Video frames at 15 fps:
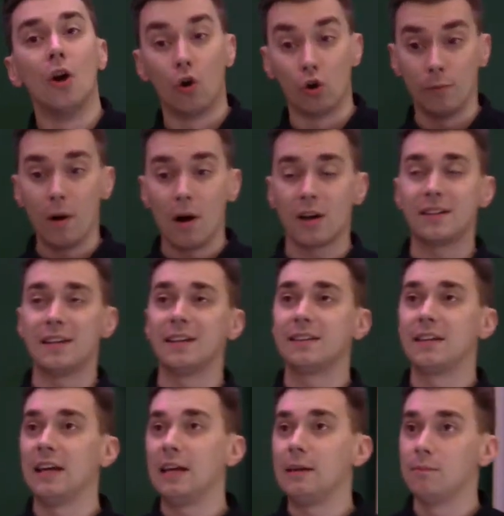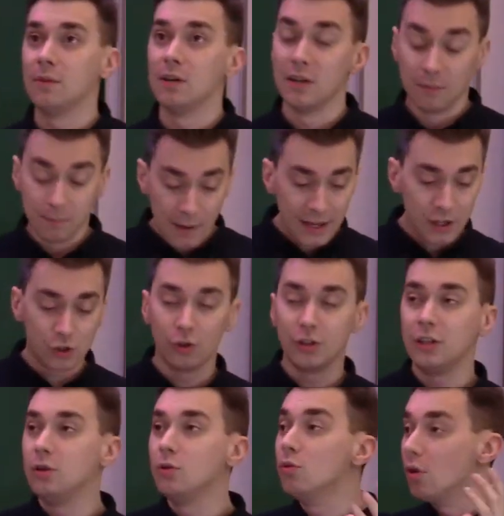or a marketing team, make sure
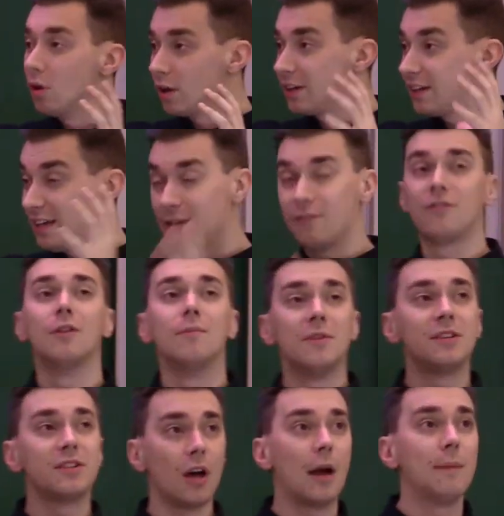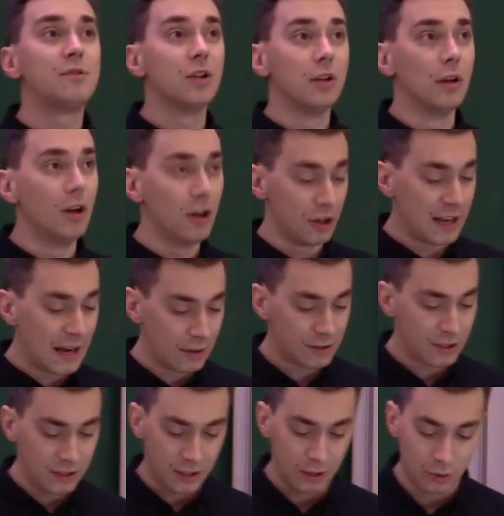you give them the time to learn how
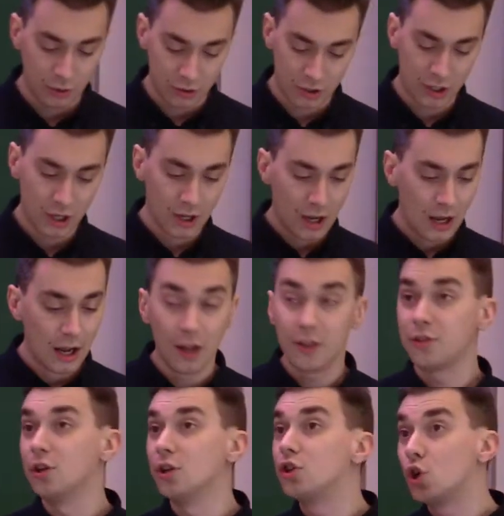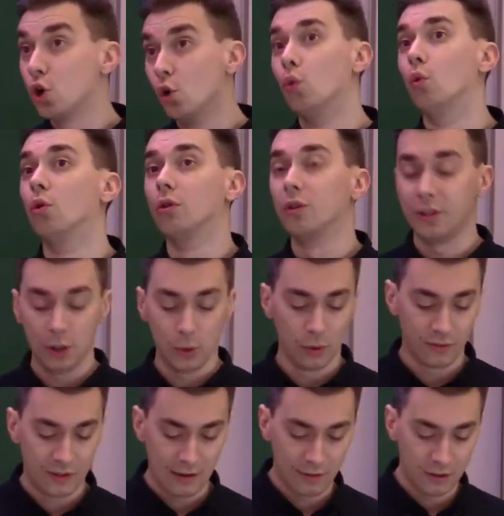to use the tool you
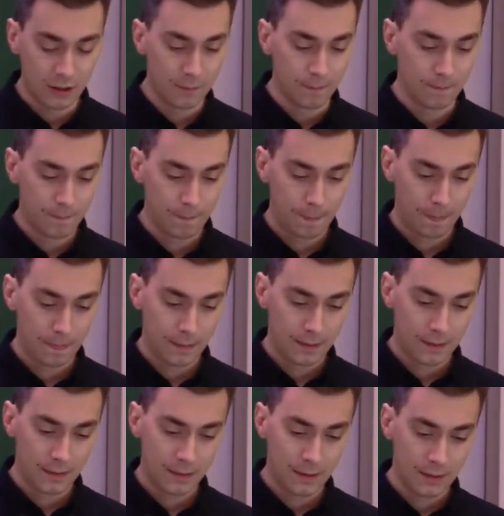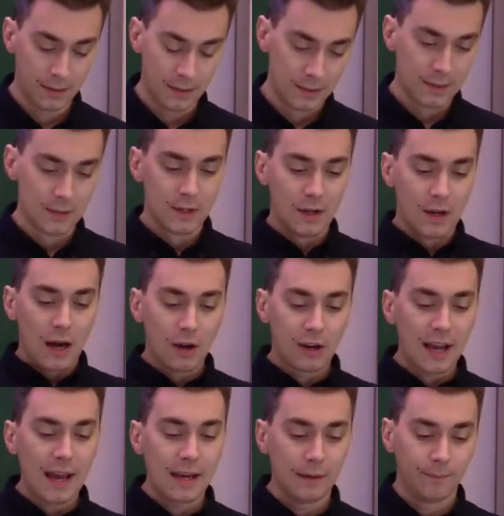have given them.
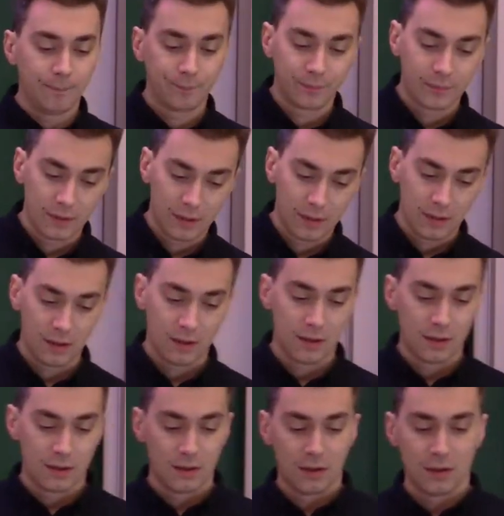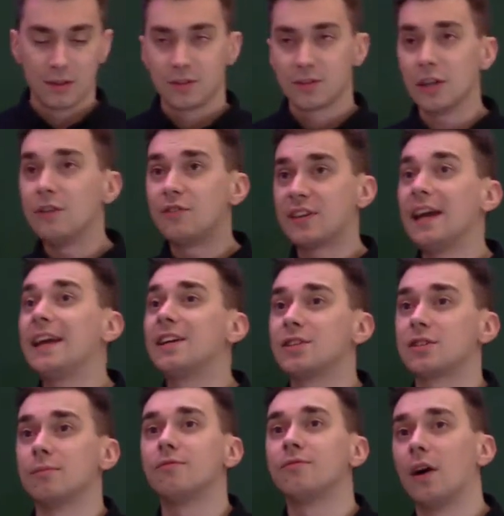Okay, so you've taken
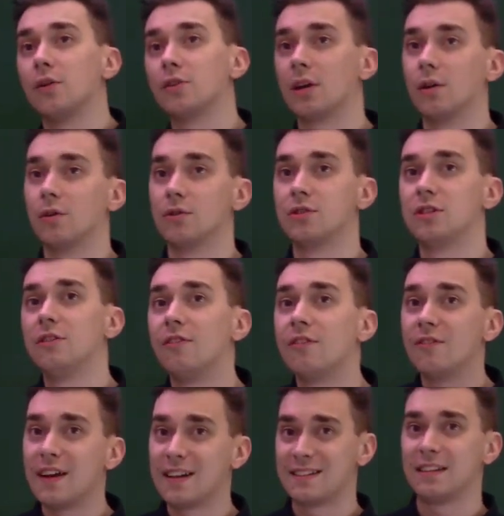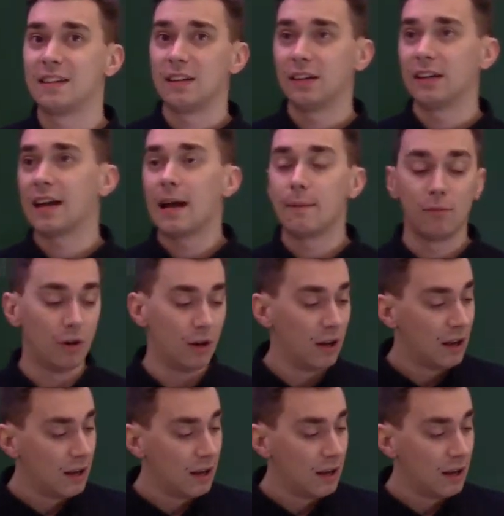some photos, you've invested in the camera.